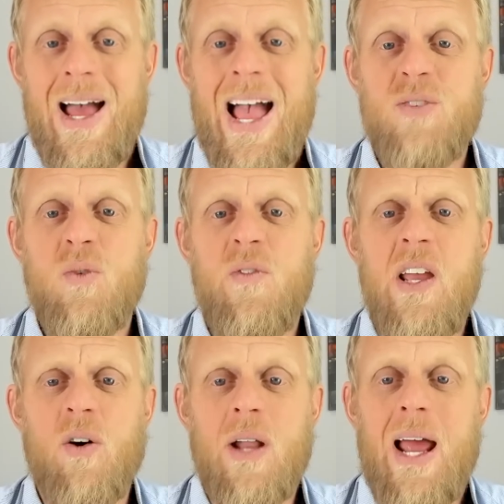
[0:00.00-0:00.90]
has
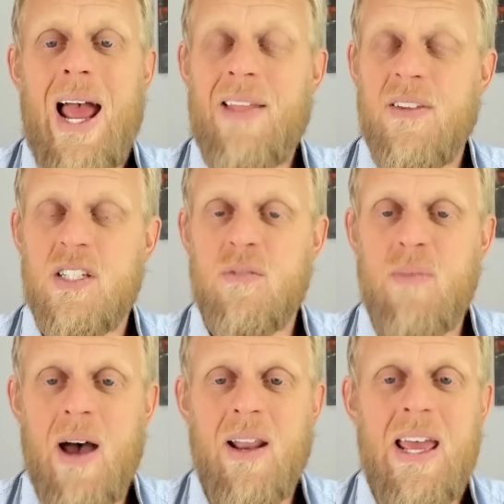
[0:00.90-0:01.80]
revealed at the
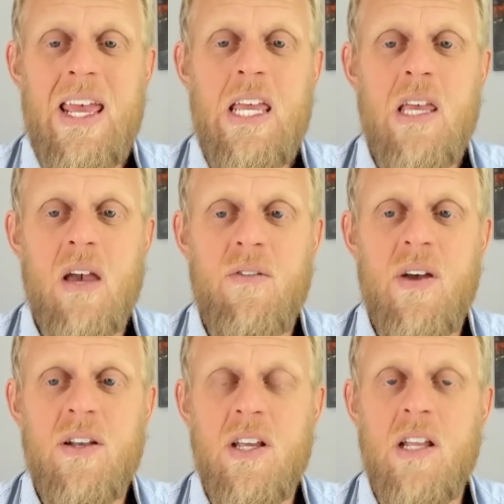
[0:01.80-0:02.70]
Smarter E
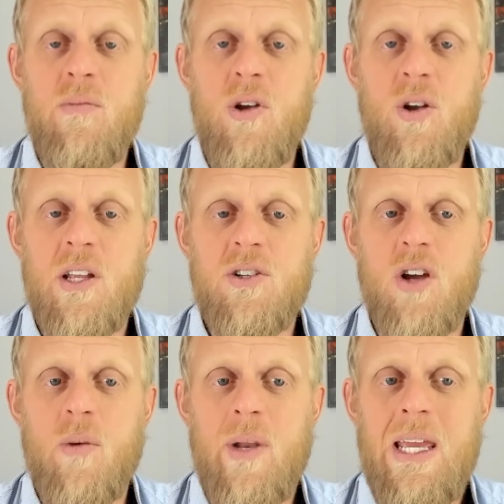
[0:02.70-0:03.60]
event in Munich,
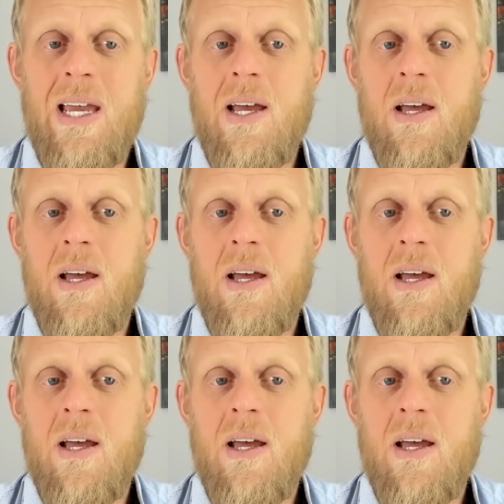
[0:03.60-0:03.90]
Germany,